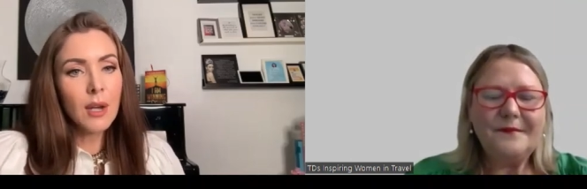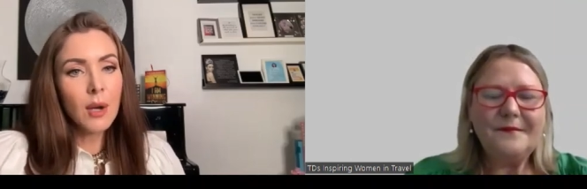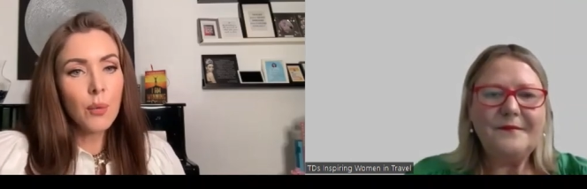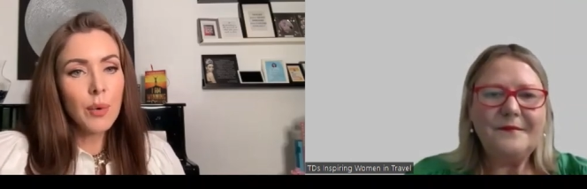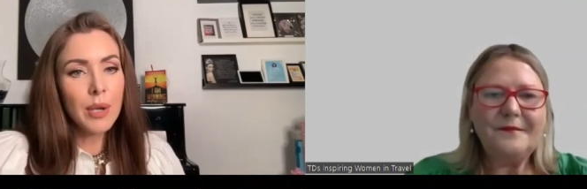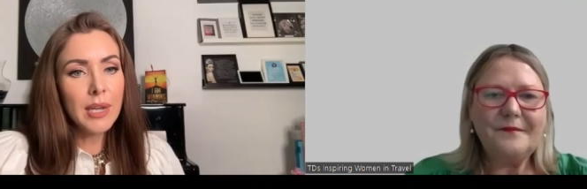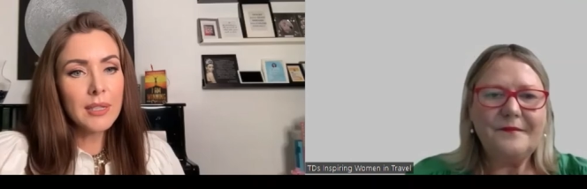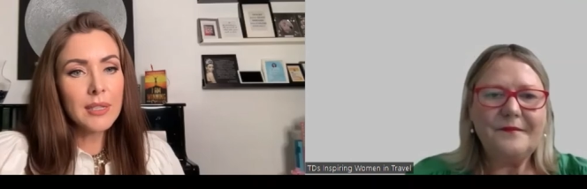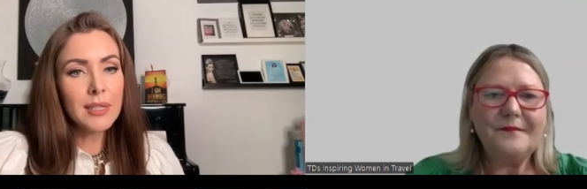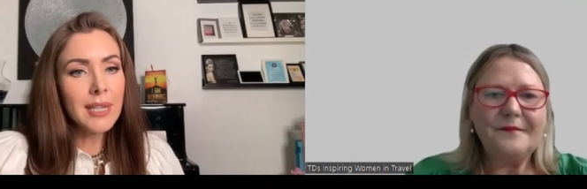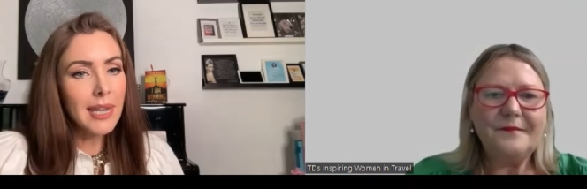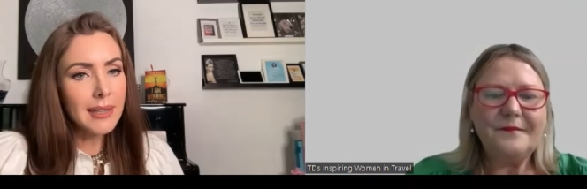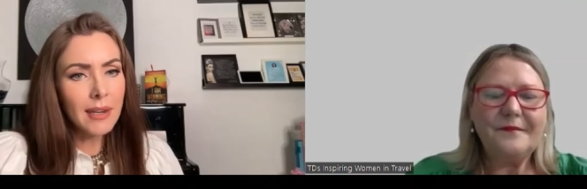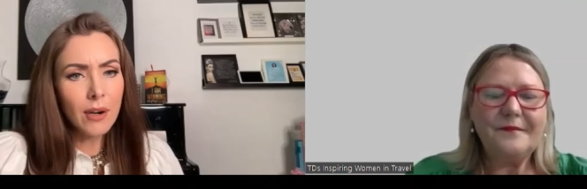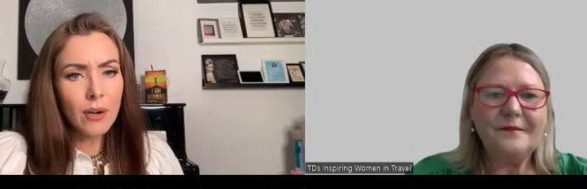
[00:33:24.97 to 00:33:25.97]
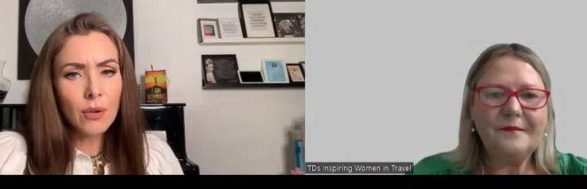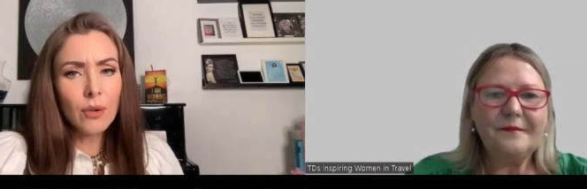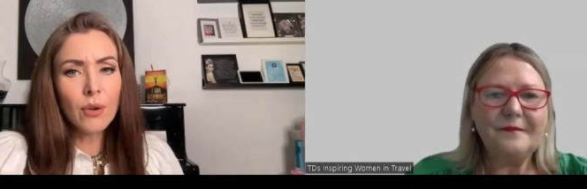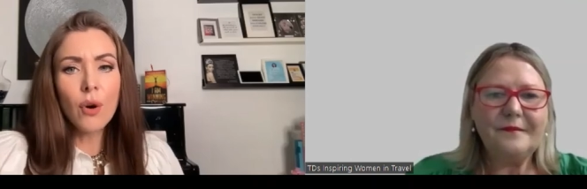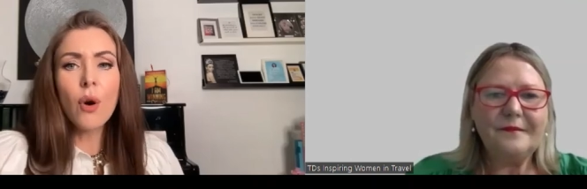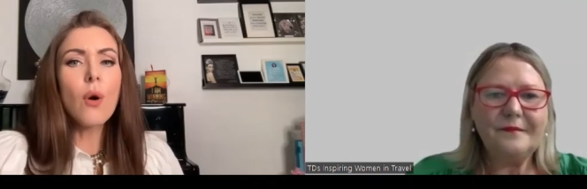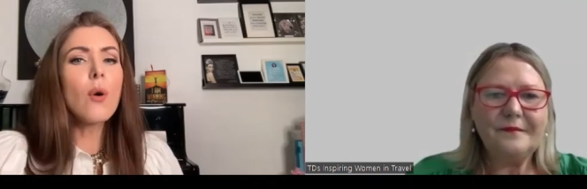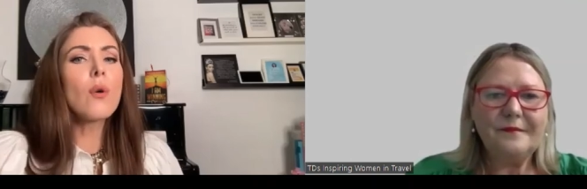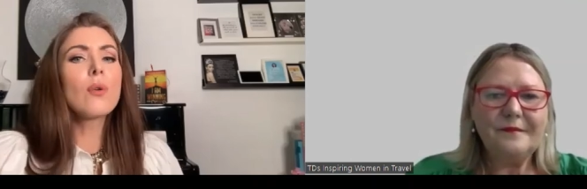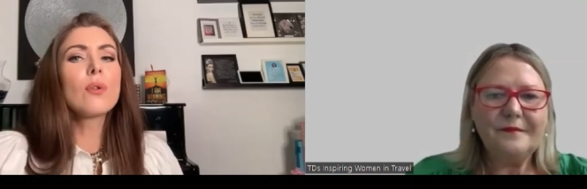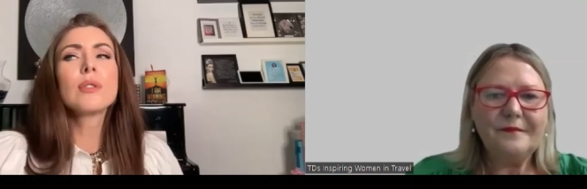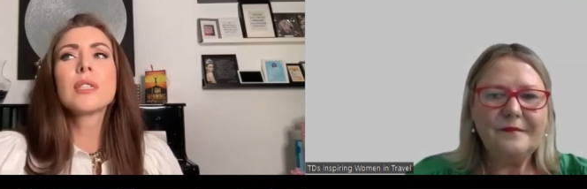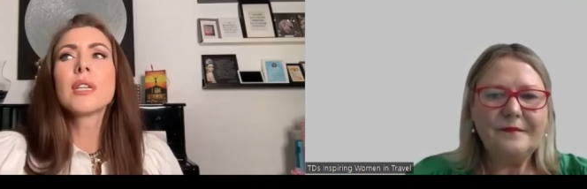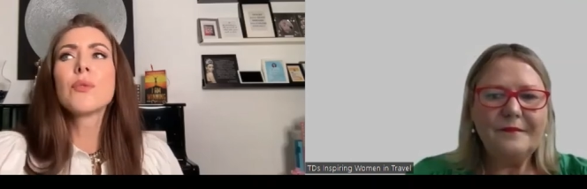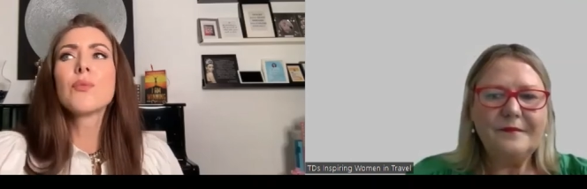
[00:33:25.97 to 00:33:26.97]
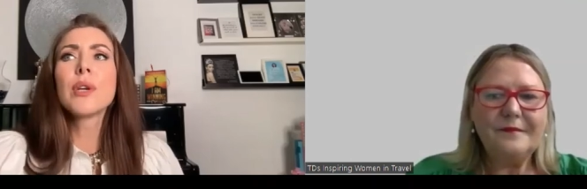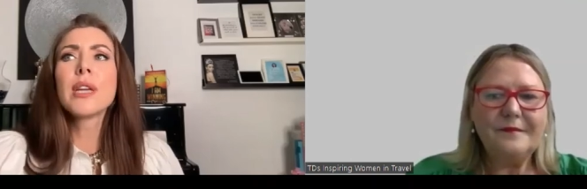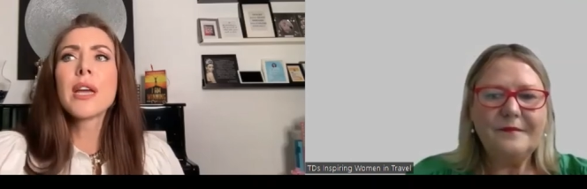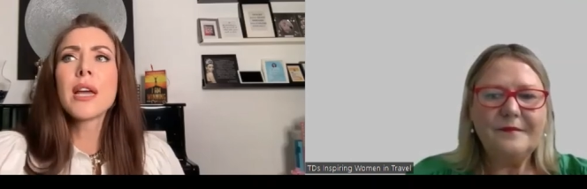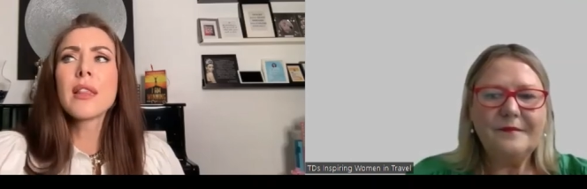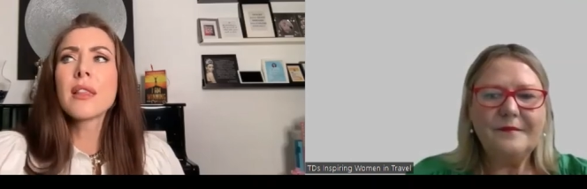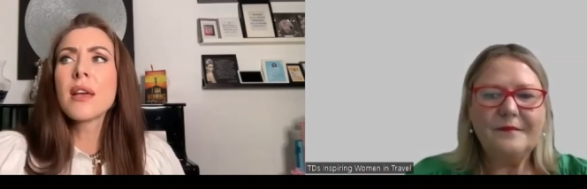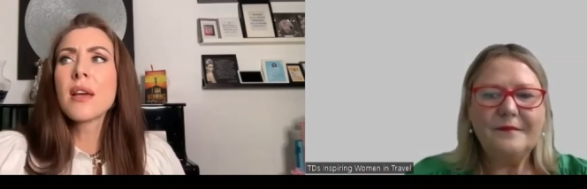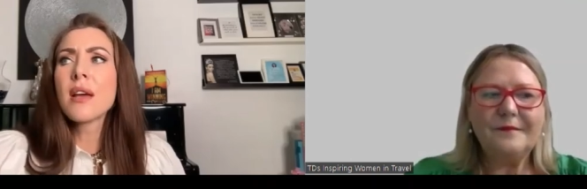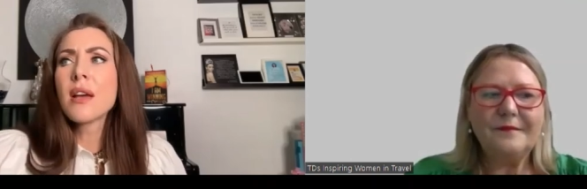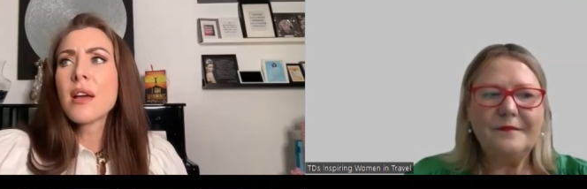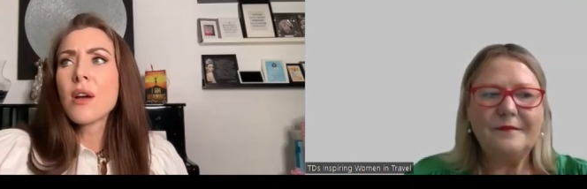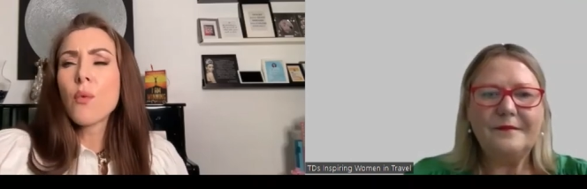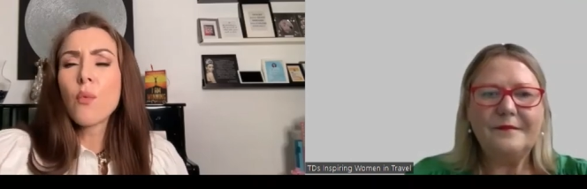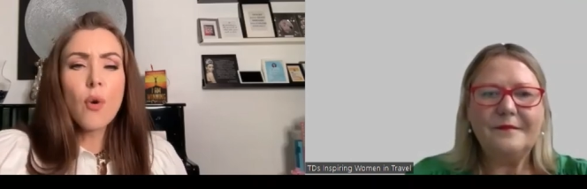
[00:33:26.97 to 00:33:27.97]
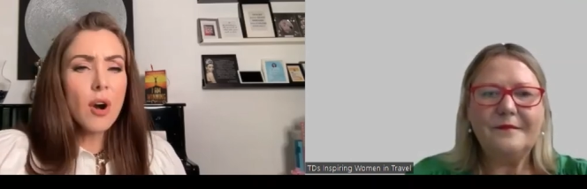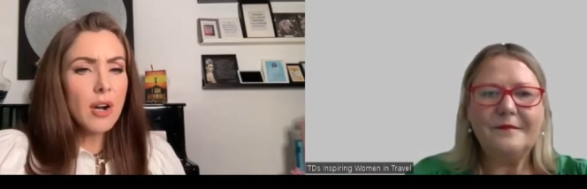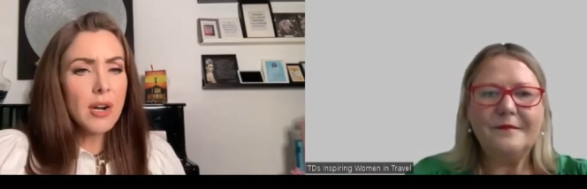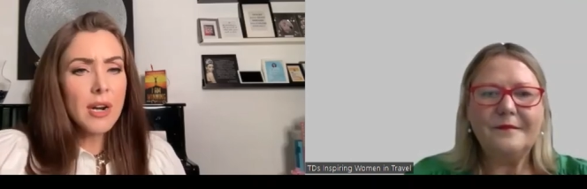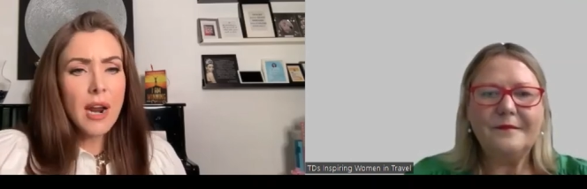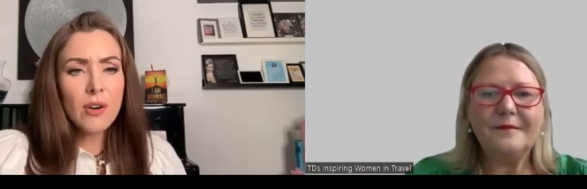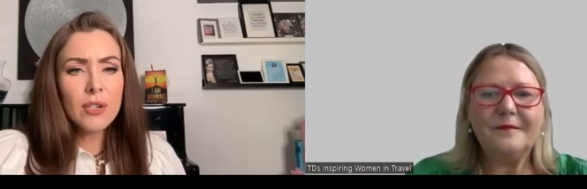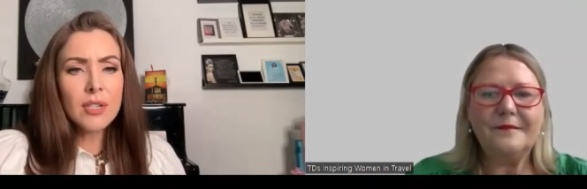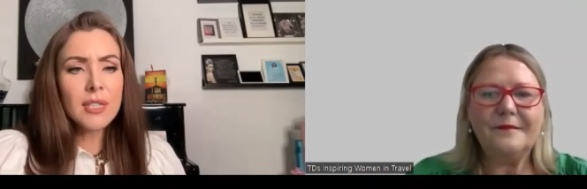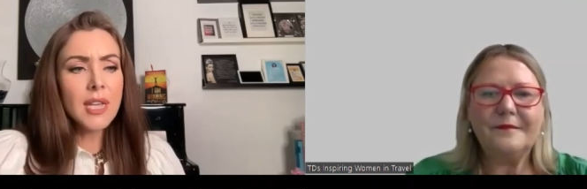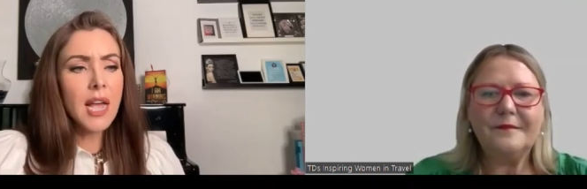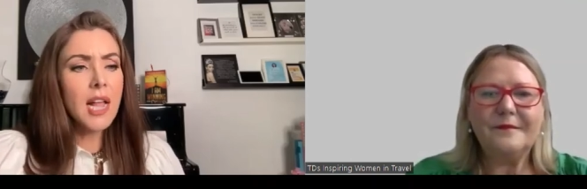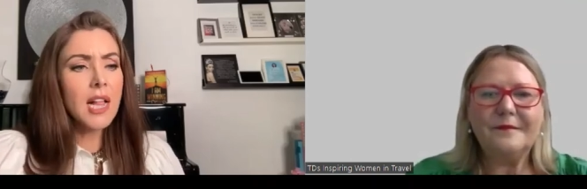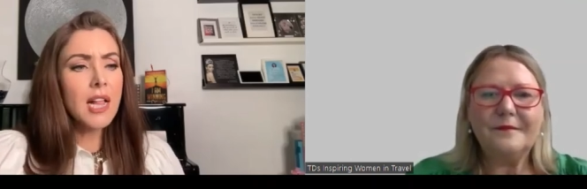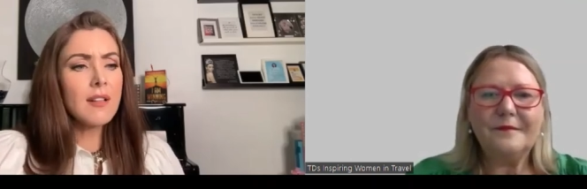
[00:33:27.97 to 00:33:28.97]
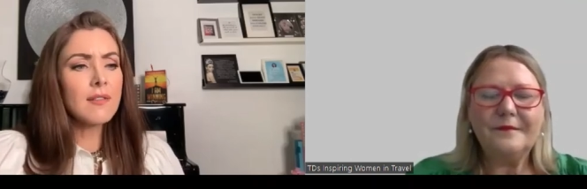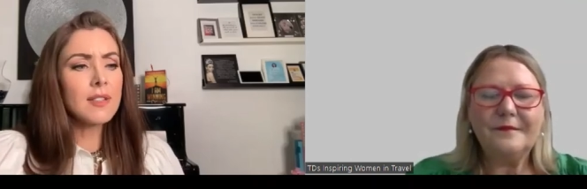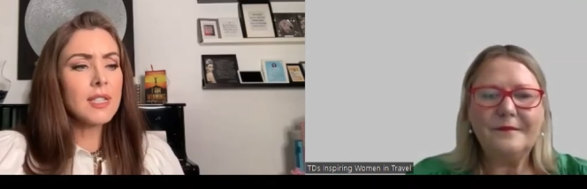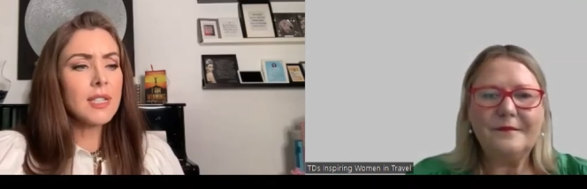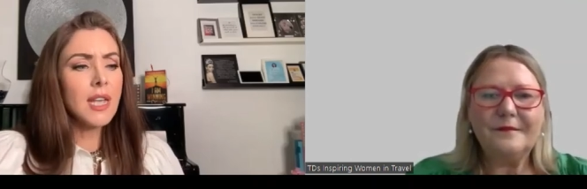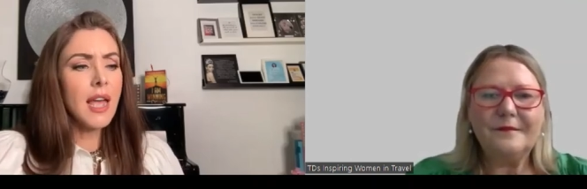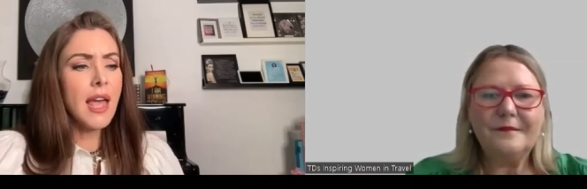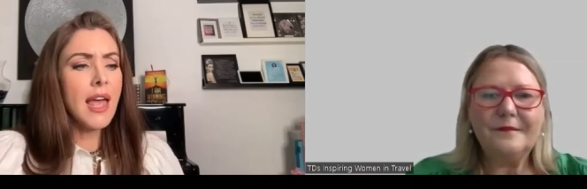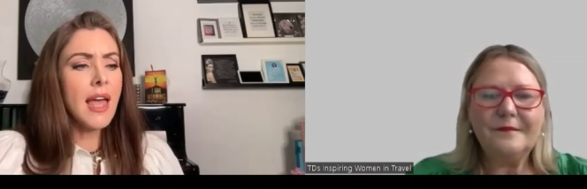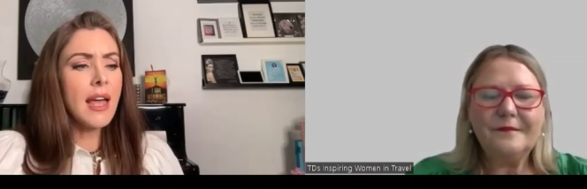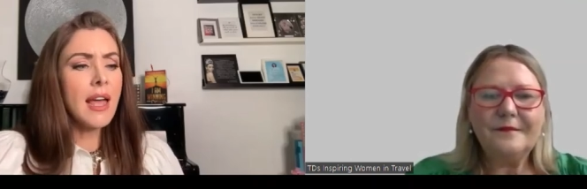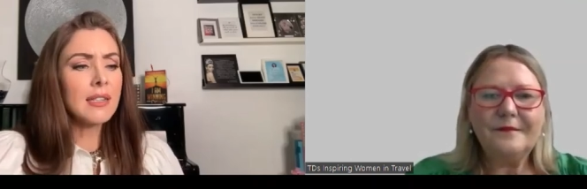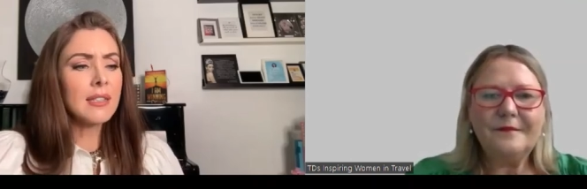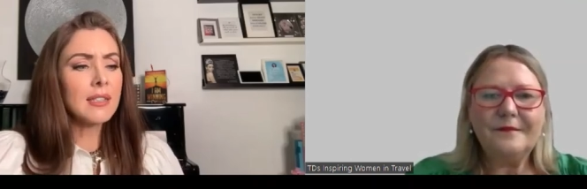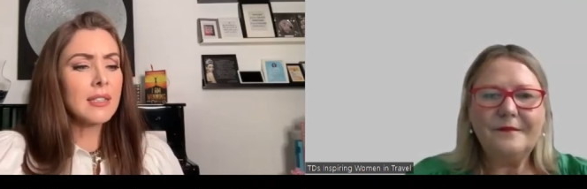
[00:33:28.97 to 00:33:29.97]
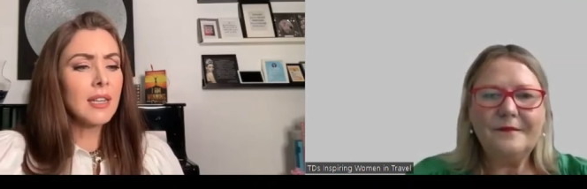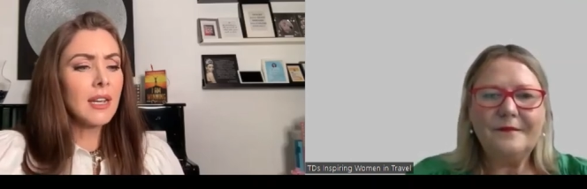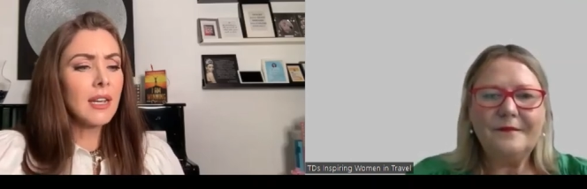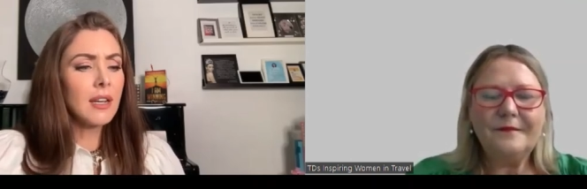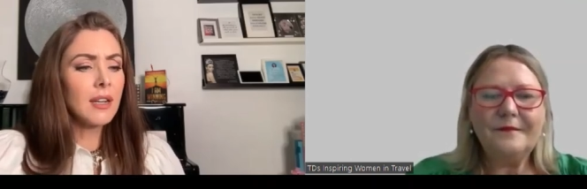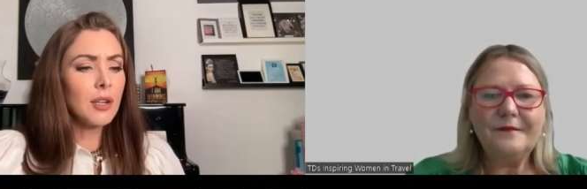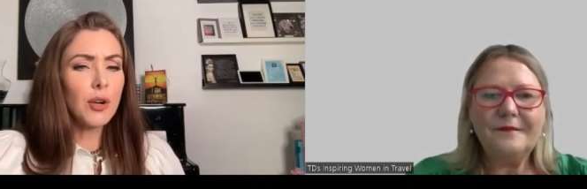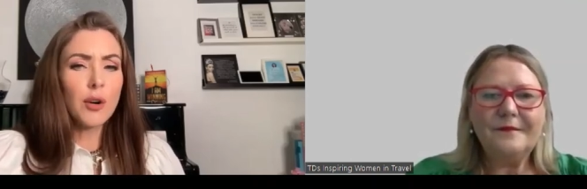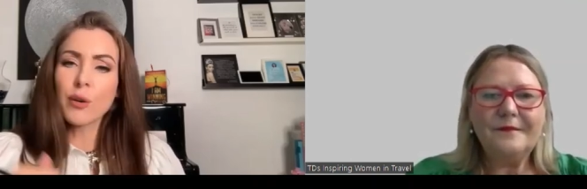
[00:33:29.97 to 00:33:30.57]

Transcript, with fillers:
Speaker 1: we can set our goals and we can work on ourselves and you know